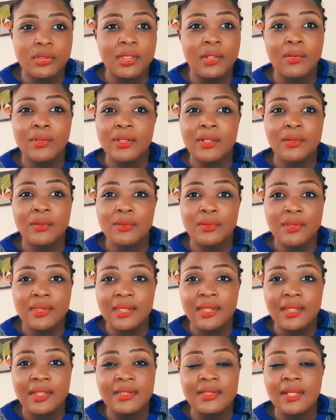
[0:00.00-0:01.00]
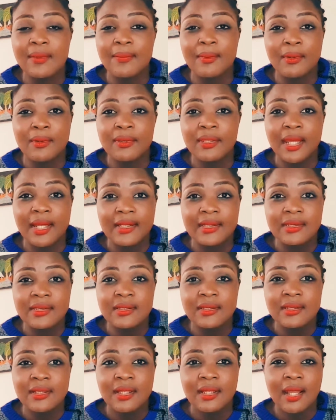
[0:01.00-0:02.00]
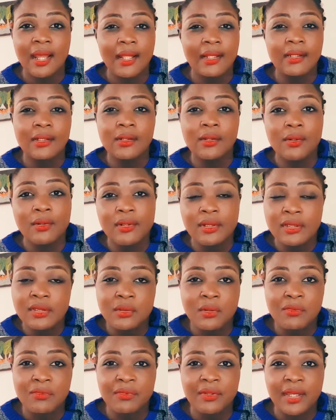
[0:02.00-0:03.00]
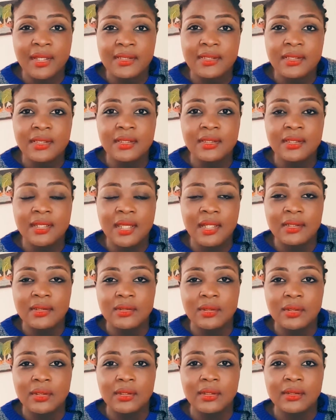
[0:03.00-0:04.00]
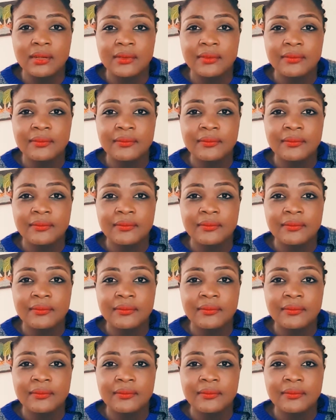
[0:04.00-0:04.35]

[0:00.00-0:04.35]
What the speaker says: The only good thing is about that low risk of getting dental